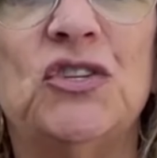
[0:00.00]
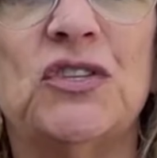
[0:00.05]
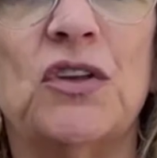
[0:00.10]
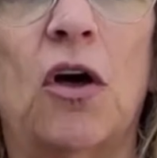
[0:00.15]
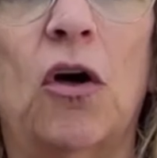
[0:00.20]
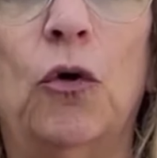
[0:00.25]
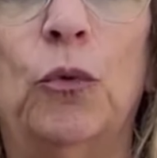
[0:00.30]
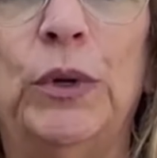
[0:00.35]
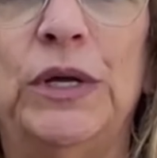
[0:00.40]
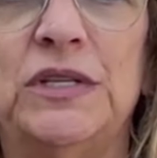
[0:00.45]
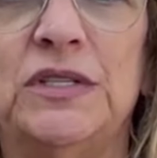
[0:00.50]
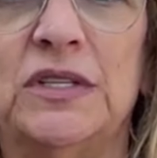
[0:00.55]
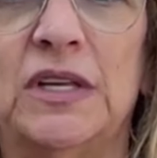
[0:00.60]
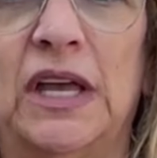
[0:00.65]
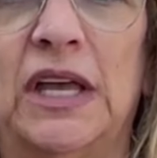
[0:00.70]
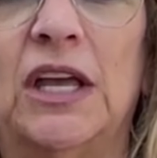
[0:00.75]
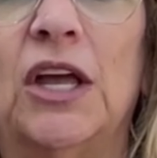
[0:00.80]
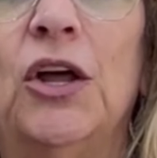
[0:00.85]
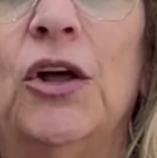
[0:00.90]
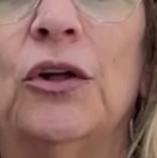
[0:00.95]
always
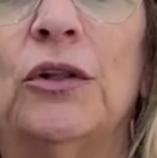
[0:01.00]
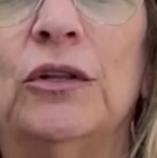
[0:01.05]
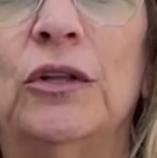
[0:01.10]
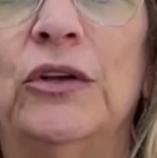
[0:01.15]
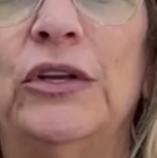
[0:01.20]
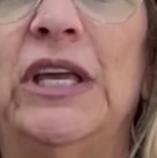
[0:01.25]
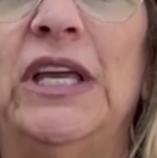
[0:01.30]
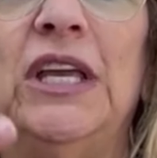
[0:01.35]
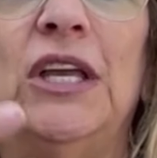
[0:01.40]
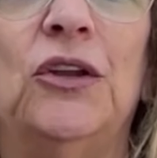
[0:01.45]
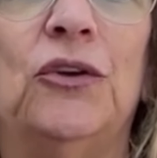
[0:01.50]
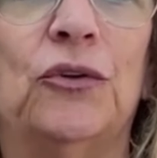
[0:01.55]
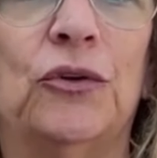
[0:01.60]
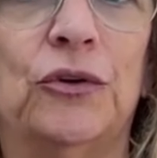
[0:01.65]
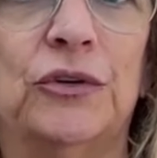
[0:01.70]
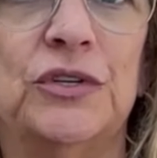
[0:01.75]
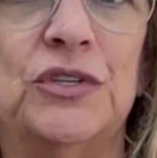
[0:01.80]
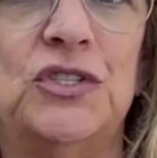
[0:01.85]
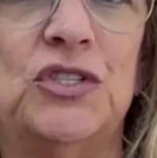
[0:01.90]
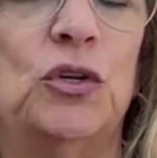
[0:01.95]
like looking in
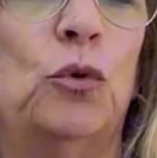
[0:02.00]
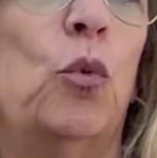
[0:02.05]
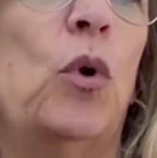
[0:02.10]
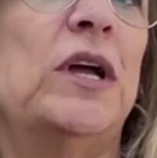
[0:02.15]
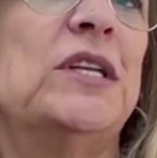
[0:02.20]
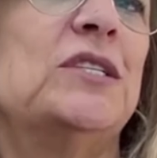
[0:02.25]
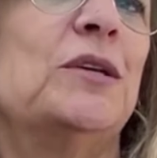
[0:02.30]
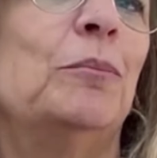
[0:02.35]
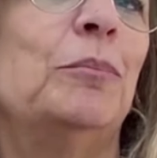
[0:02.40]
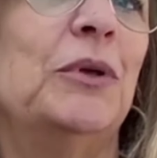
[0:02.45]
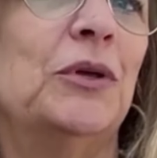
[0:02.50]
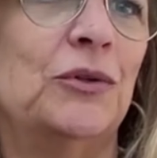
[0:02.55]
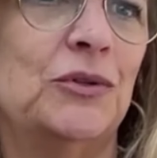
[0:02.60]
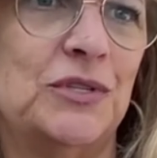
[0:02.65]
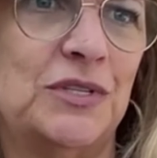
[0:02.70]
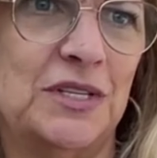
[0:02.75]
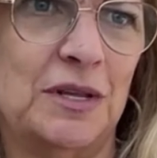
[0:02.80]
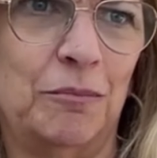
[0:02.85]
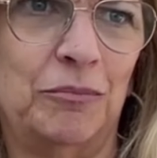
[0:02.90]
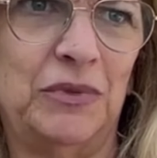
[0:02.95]
earnest to want to build
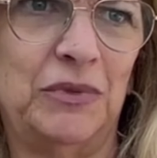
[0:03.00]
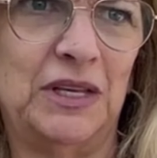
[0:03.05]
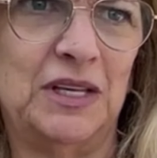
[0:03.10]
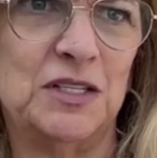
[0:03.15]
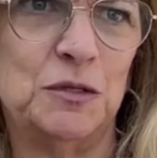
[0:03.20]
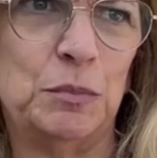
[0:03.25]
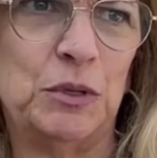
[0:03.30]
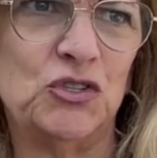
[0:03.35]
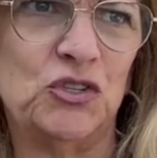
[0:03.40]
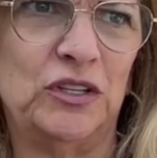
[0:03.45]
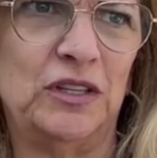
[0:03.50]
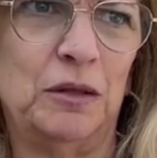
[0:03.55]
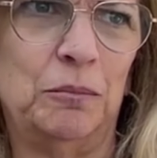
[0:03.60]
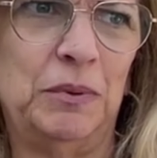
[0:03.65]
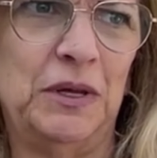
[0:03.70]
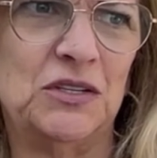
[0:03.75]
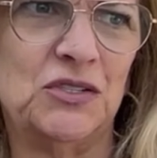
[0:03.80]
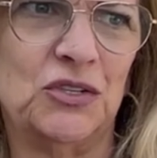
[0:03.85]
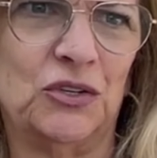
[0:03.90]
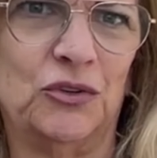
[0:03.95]
something, especially the
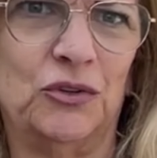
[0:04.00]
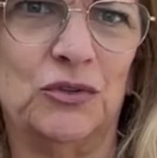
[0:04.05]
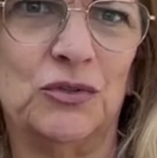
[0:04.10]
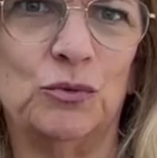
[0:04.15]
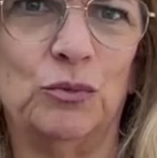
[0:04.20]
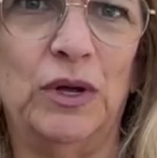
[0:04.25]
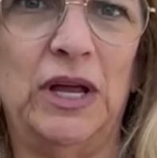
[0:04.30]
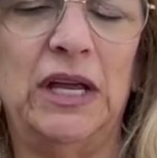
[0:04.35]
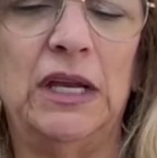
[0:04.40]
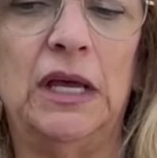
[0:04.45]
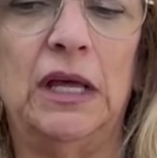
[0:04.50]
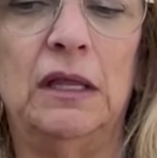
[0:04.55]
Pentacles, right?